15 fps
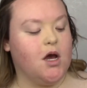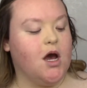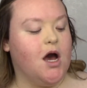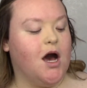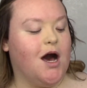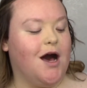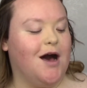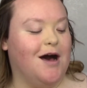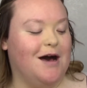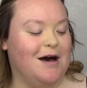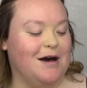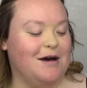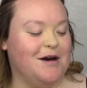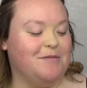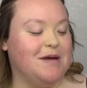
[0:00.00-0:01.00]

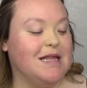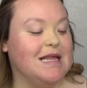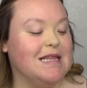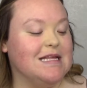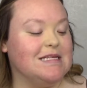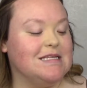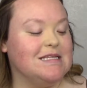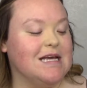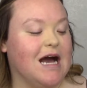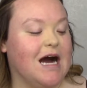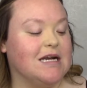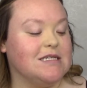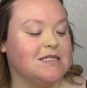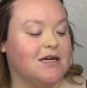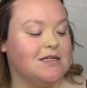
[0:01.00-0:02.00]
And then this is the
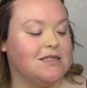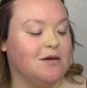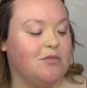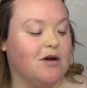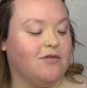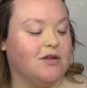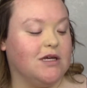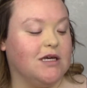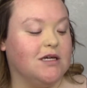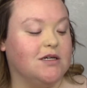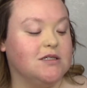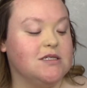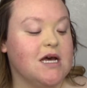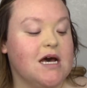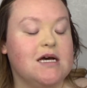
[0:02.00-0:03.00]
Anastasia Beverly
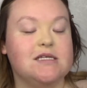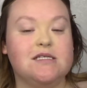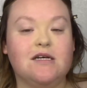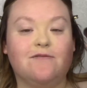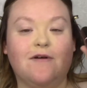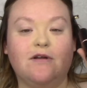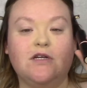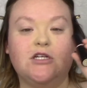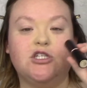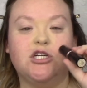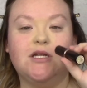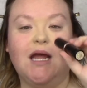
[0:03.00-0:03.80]
Hills Stick Foundation